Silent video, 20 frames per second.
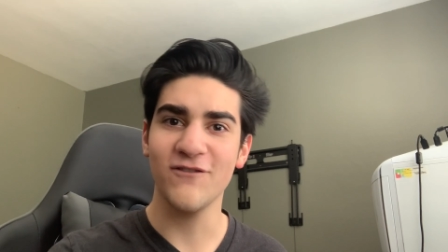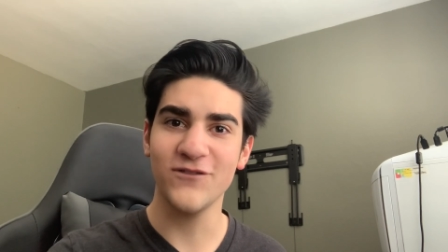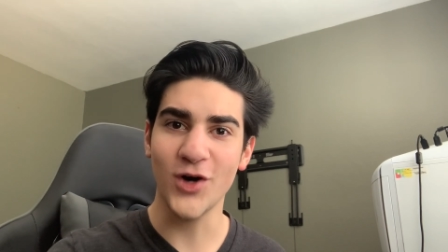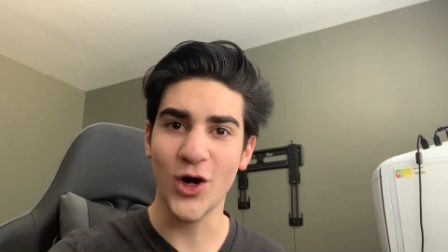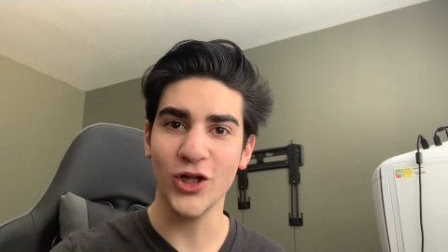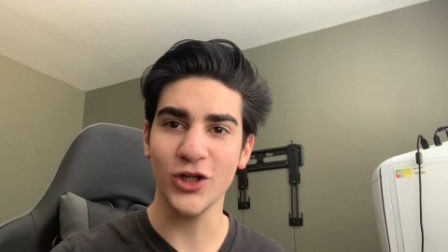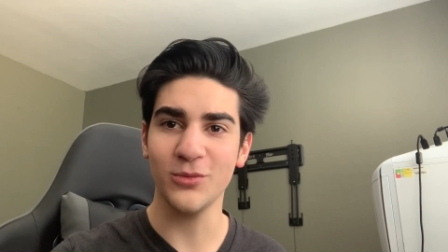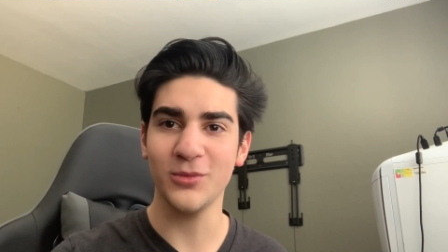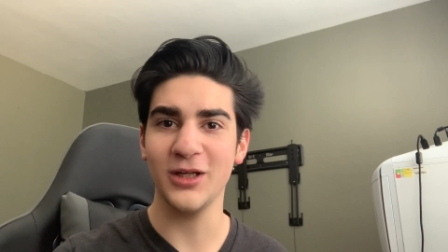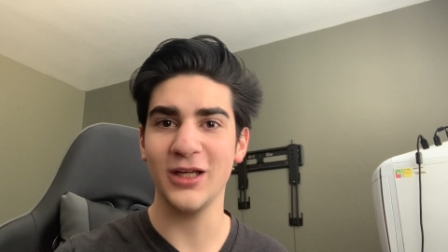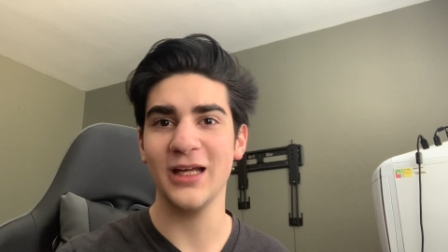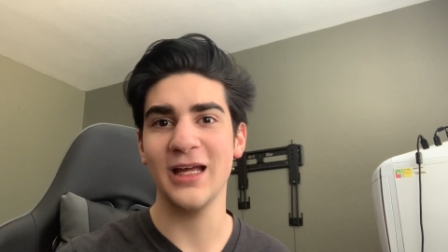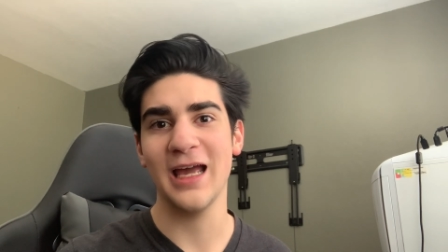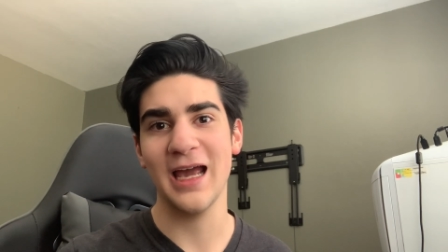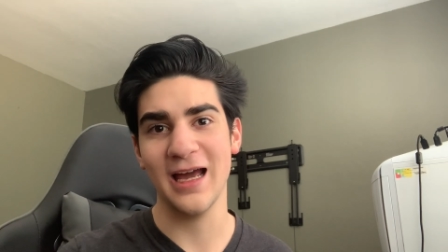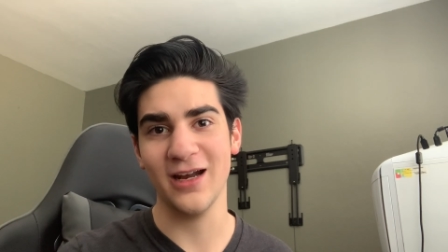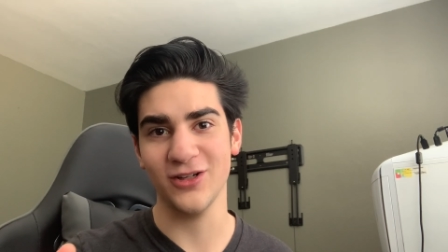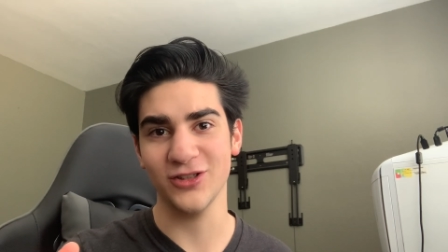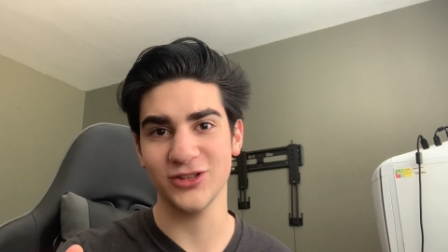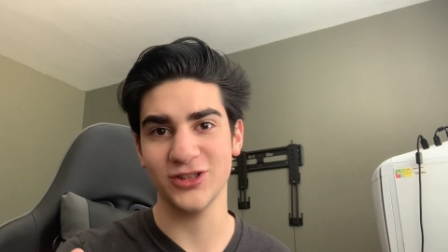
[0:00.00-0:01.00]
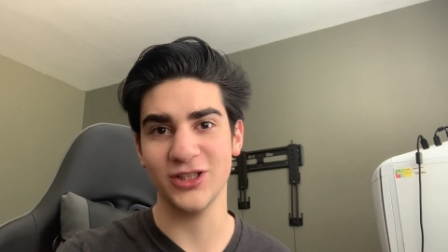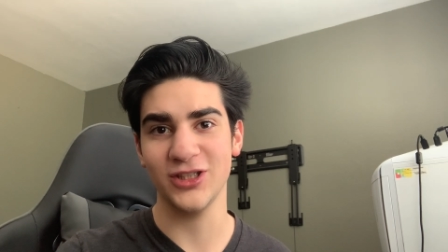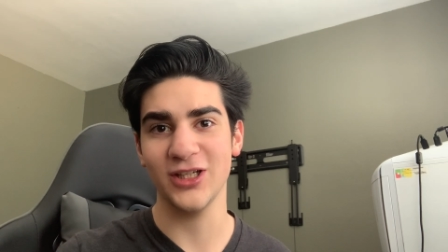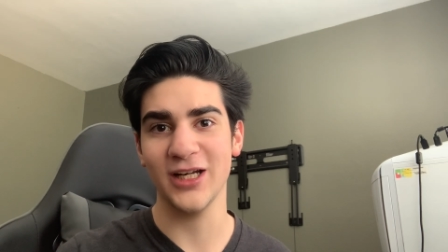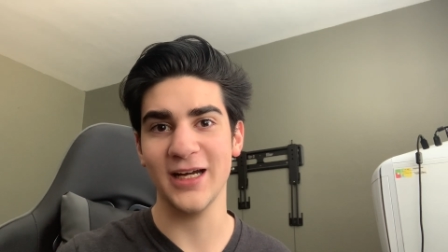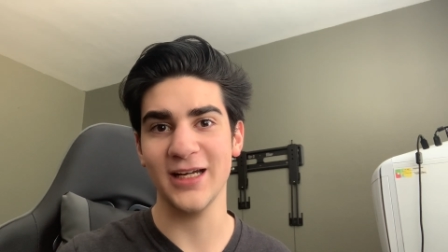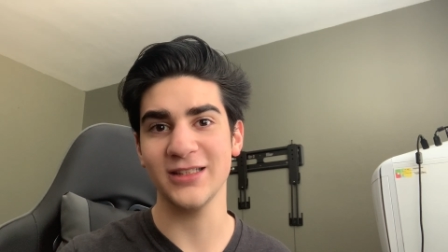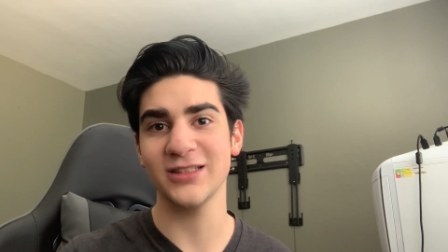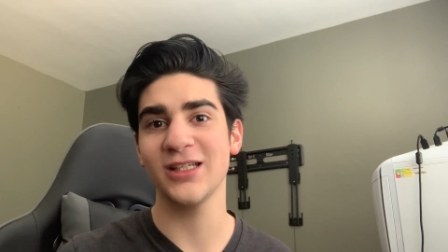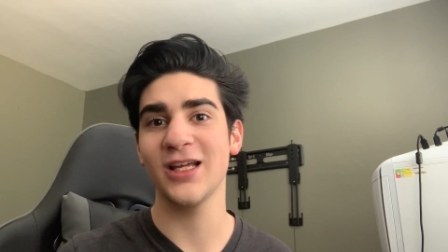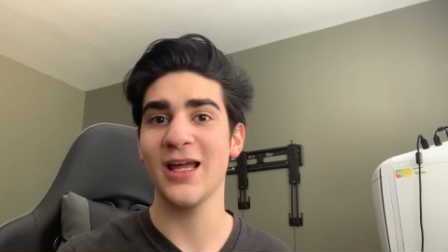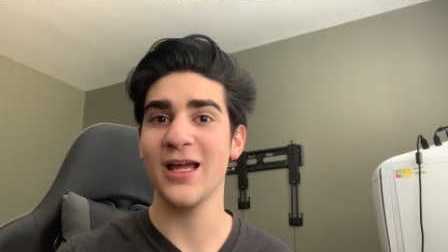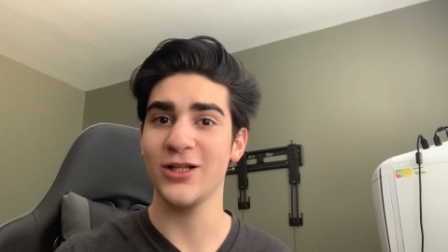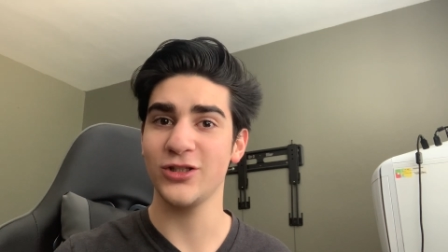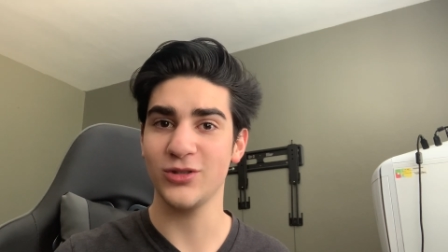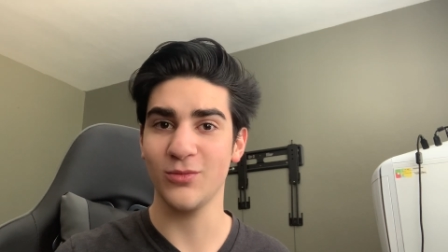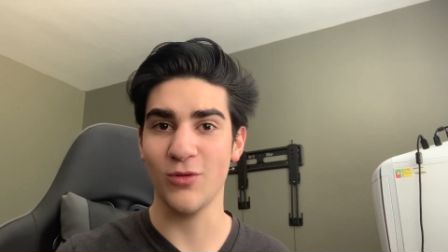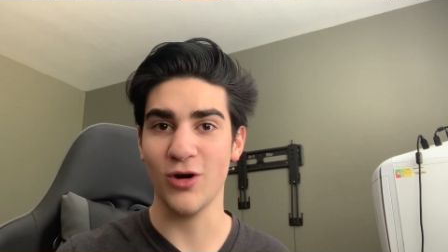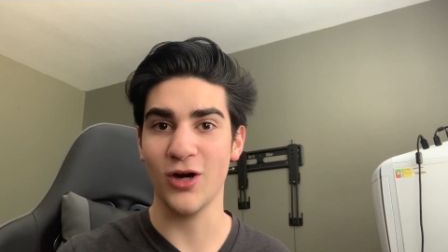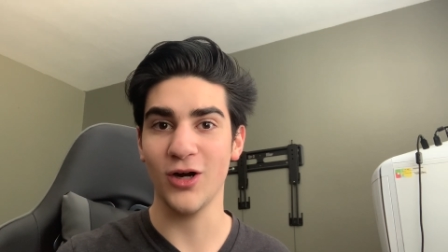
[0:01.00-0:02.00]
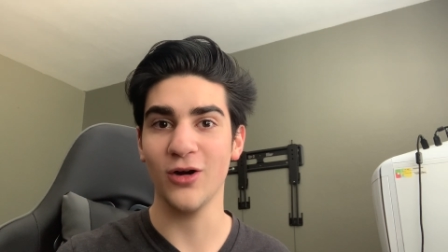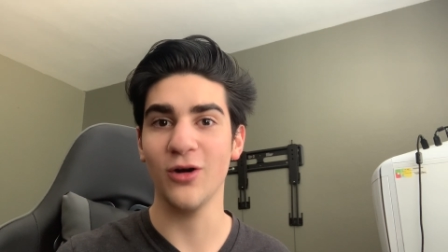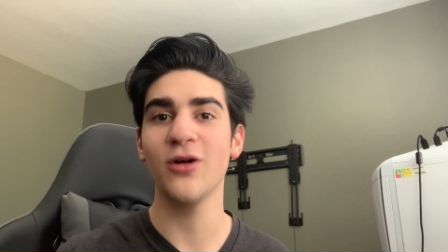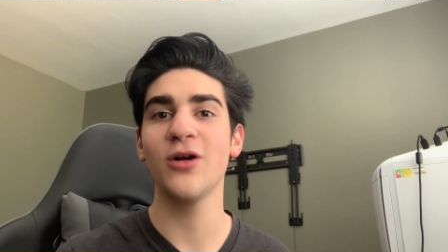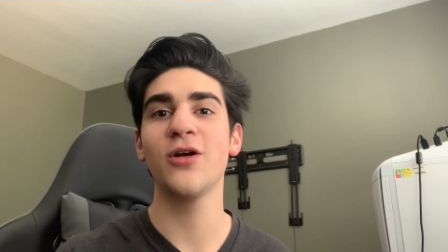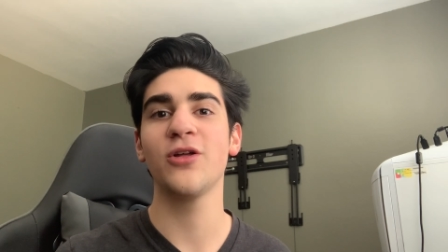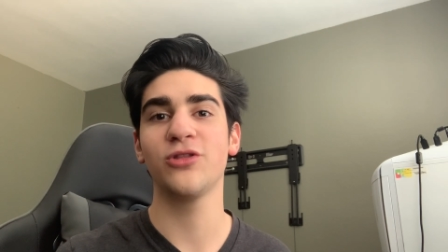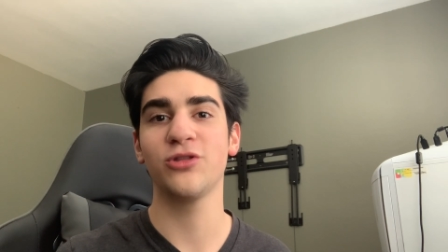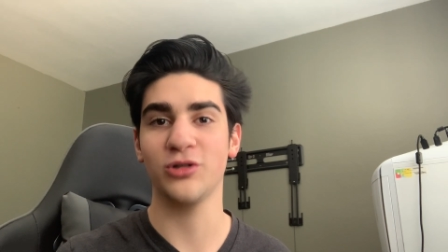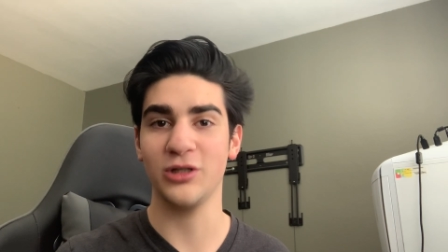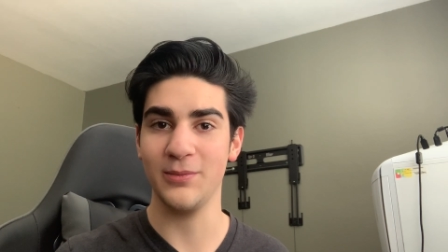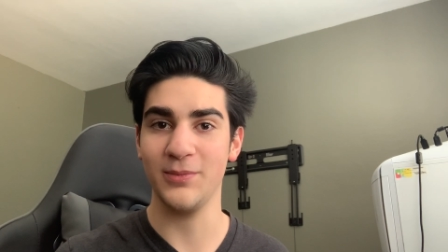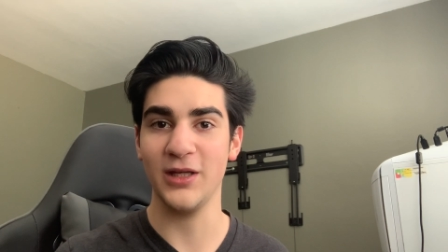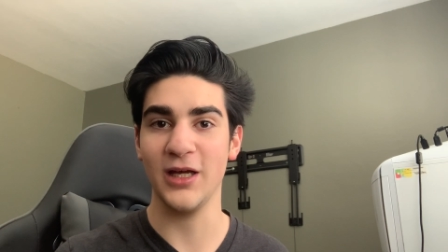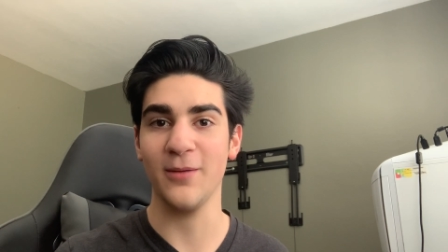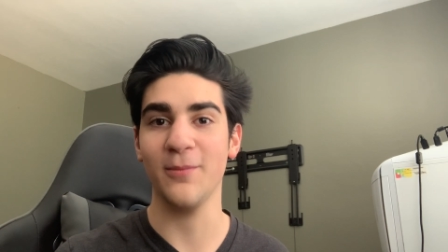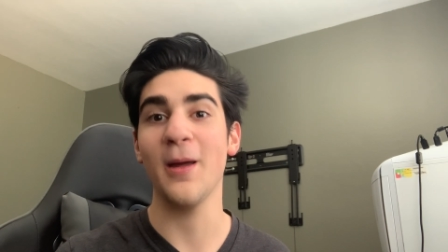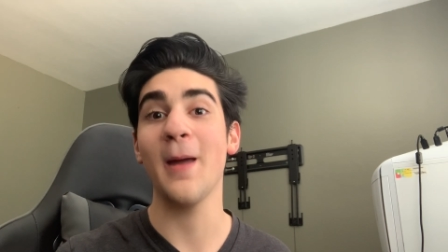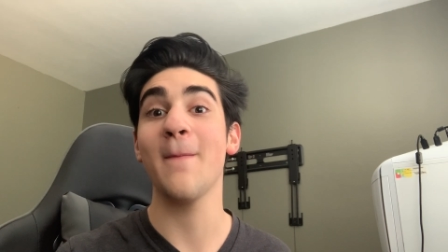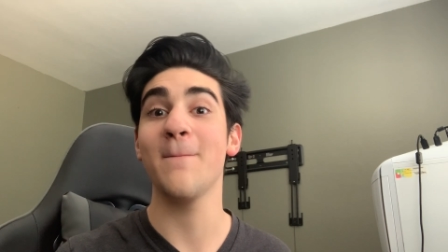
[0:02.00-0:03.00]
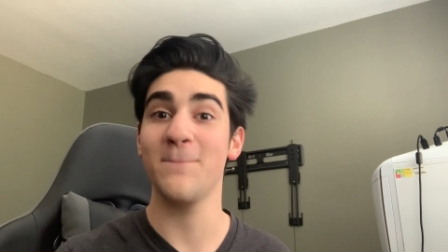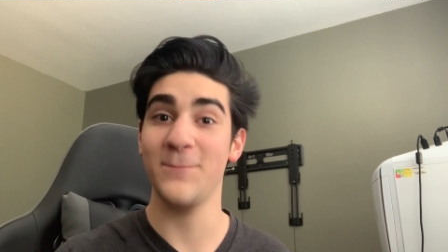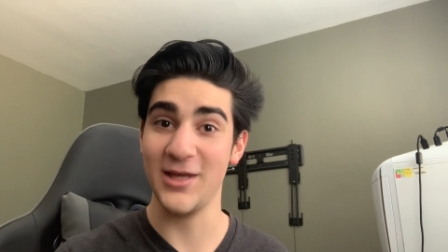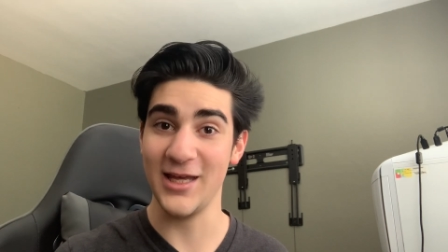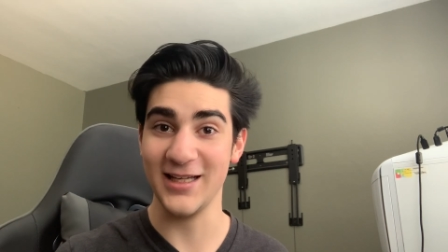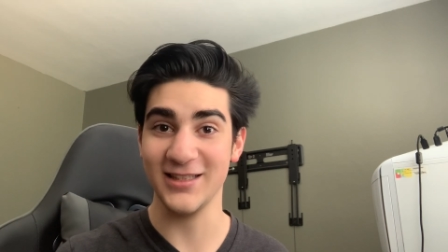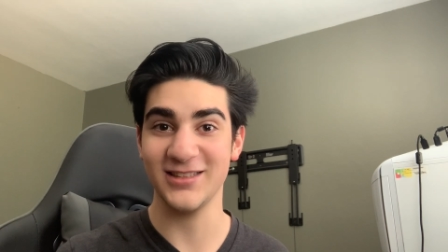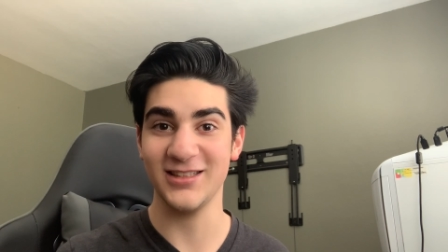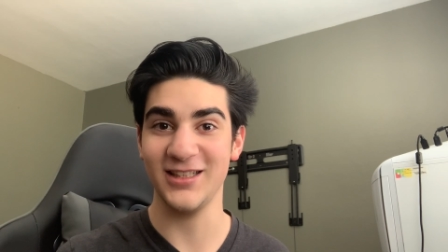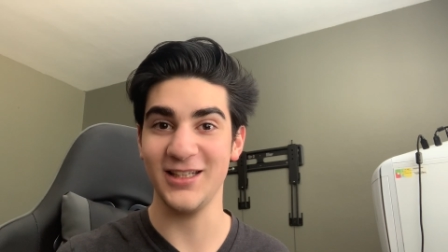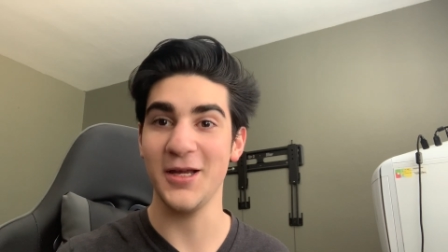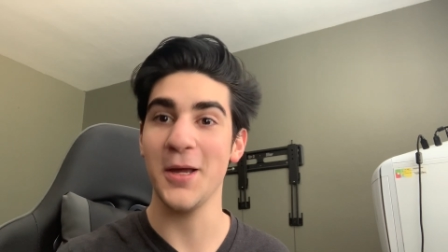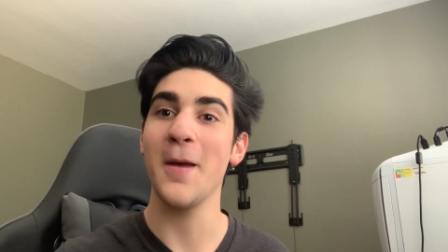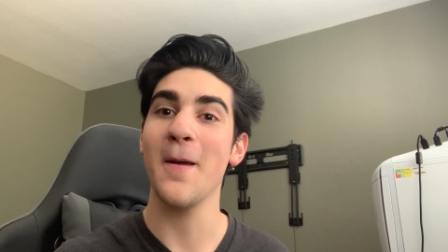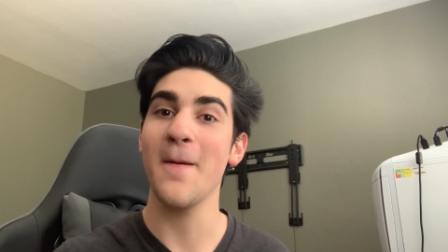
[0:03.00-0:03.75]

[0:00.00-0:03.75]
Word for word: follow me, and I'll see you guys tomorrow, 3 p.m. PST.